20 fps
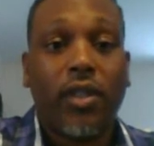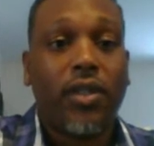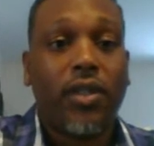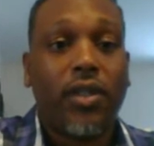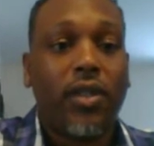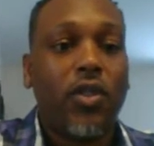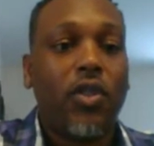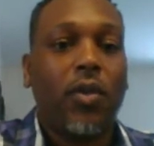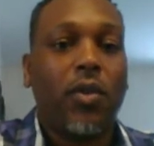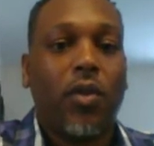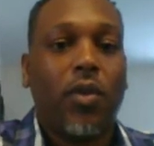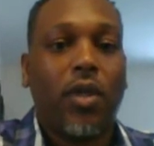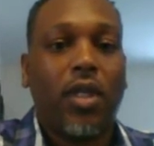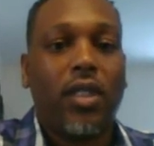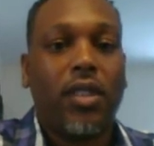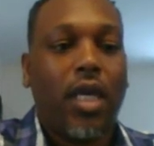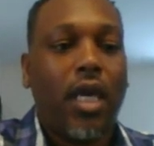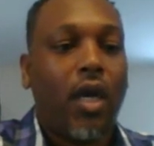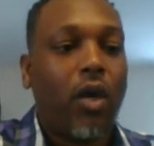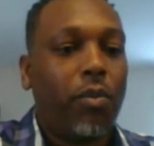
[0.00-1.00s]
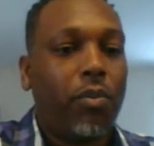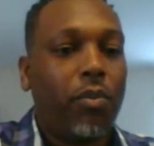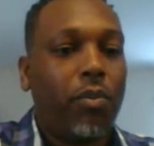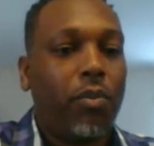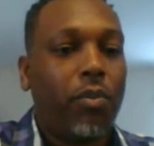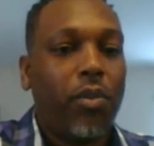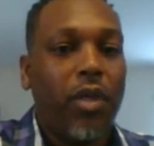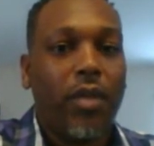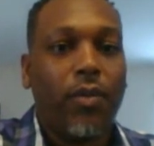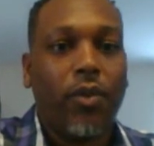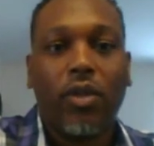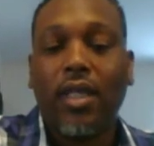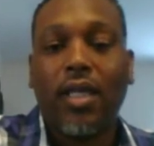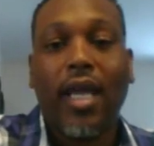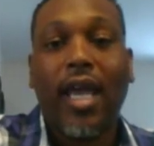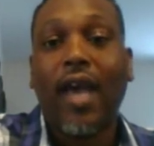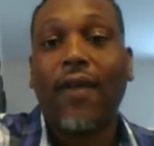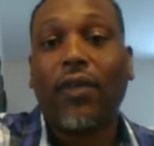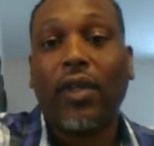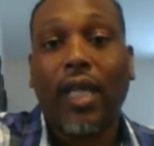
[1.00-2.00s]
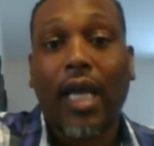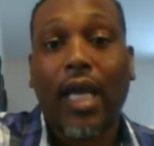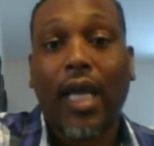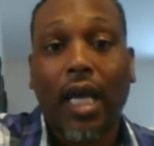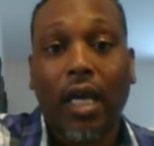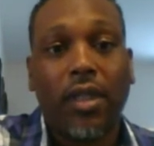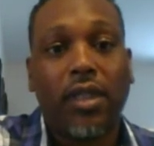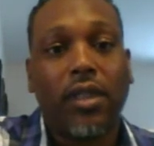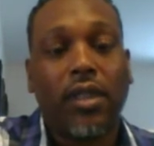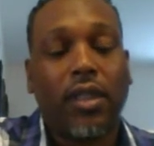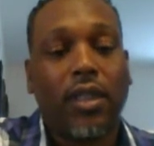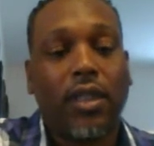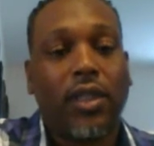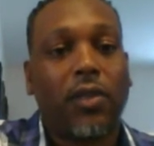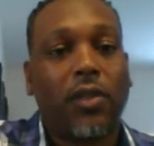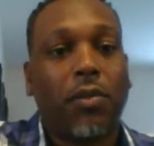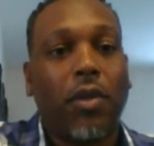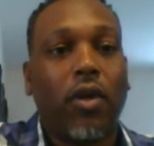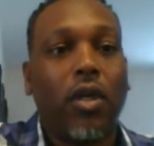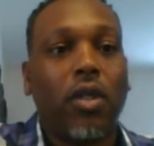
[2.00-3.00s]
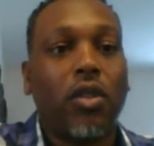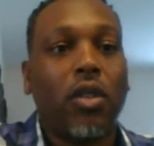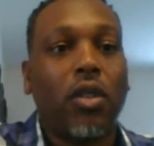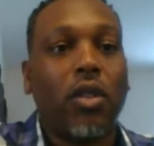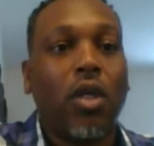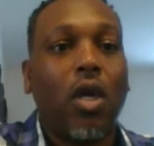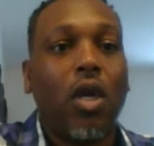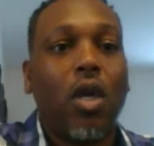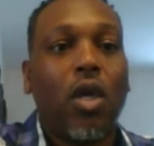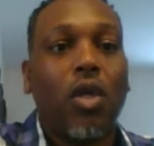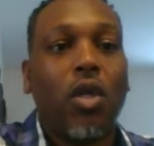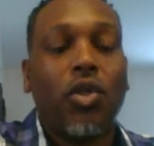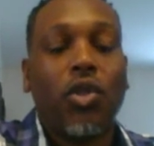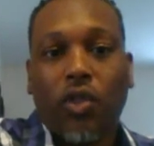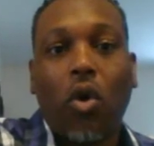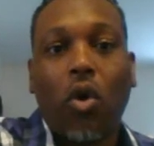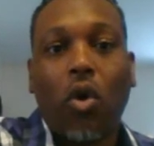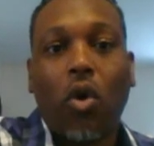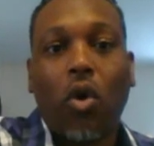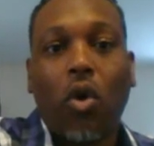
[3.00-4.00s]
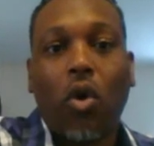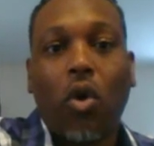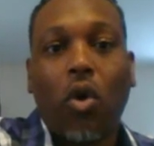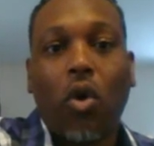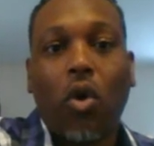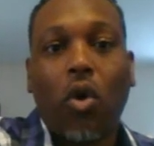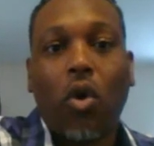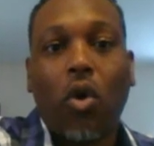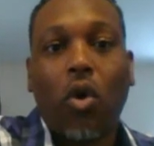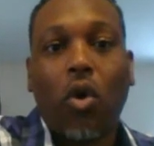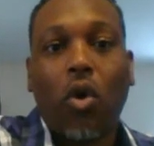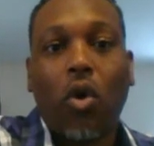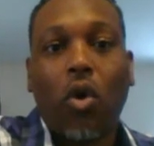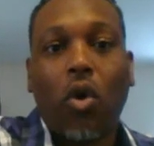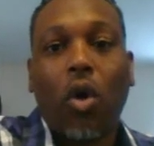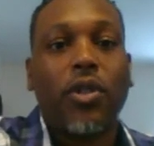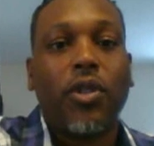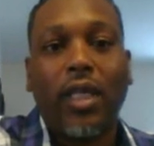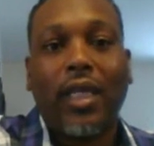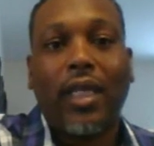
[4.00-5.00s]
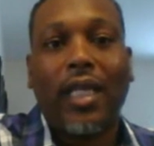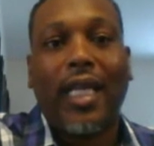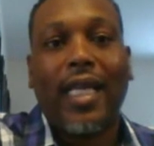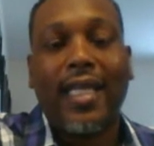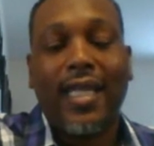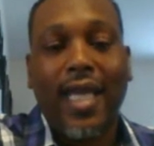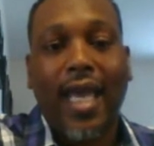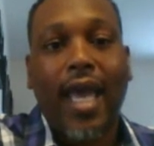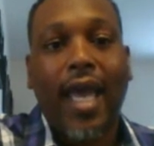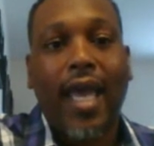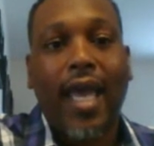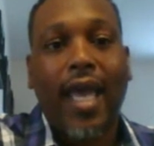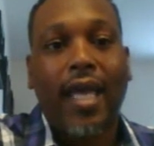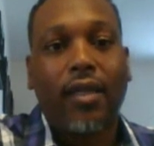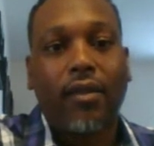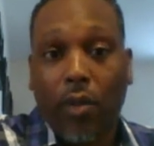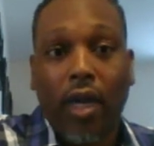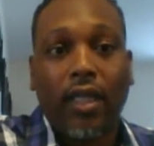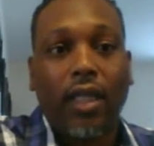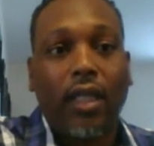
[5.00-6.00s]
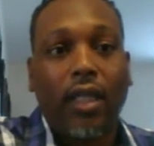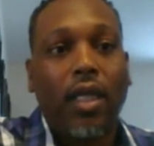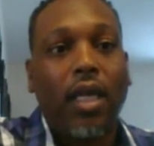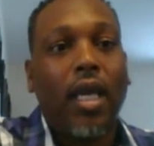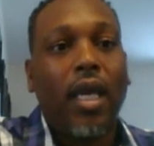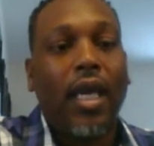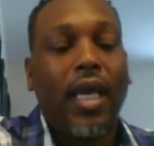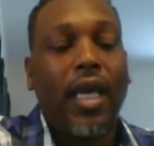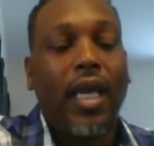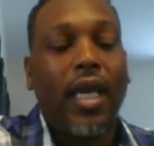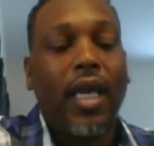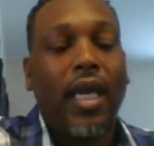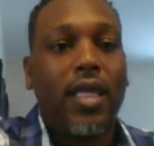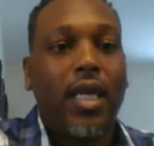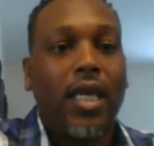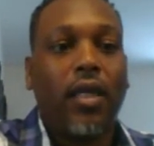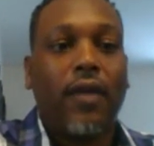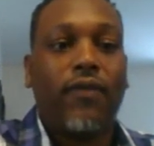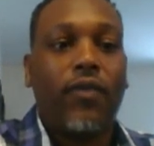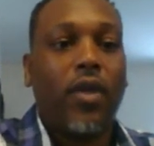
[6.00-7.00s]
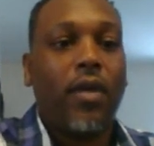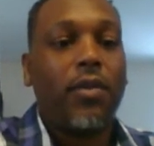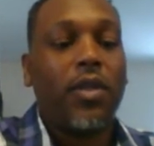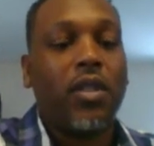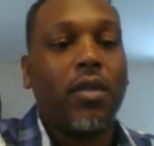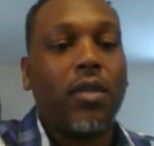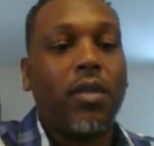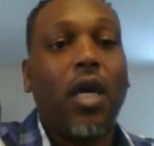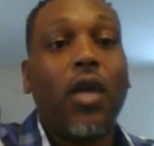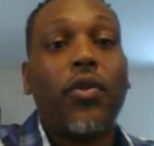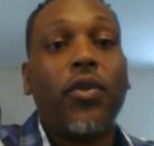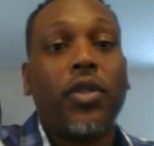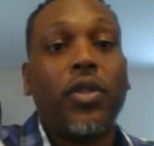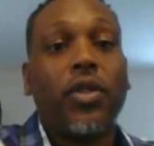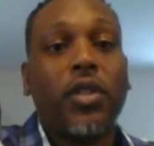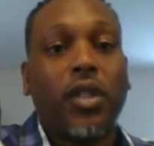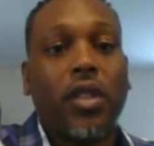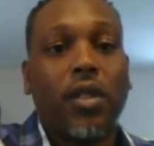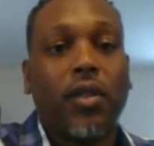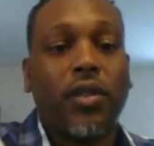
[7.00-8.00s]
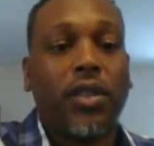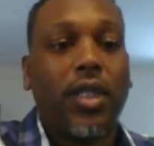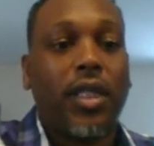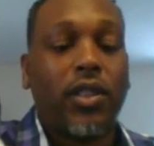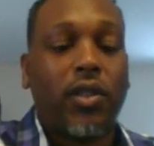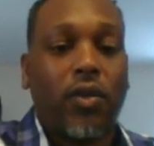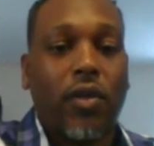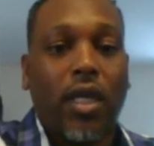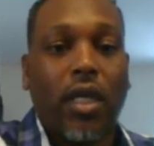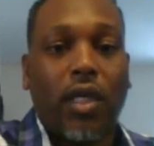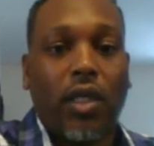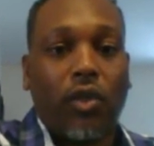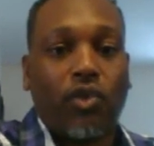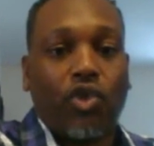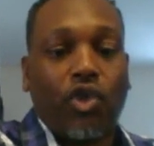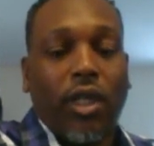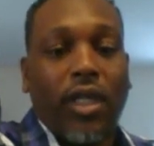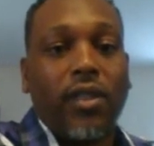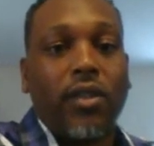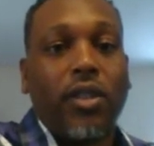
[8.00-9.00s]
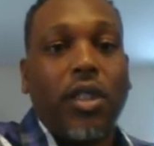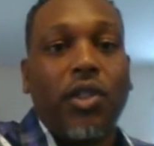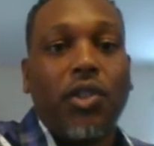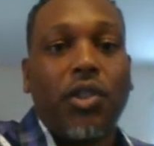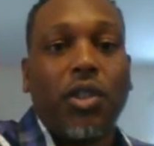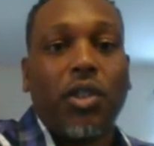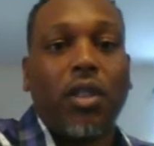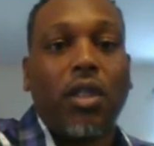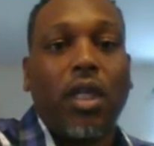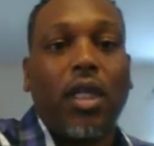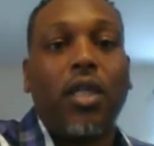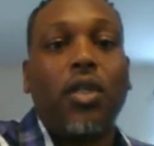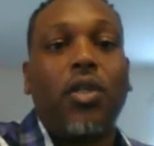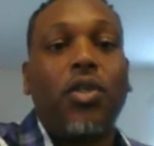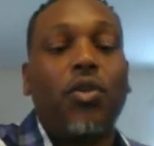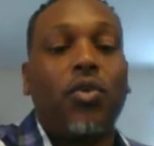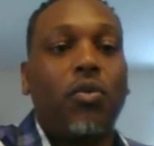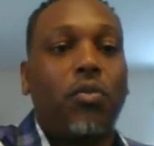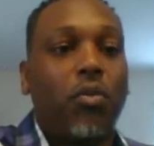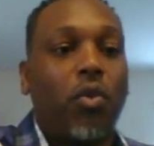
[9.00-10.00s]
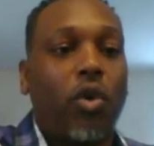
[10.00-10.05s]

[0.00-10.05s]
excuse me, was to help people who didn't have a lot of business experience start small like that marketing, and then give them some other skill sets so that they can transition into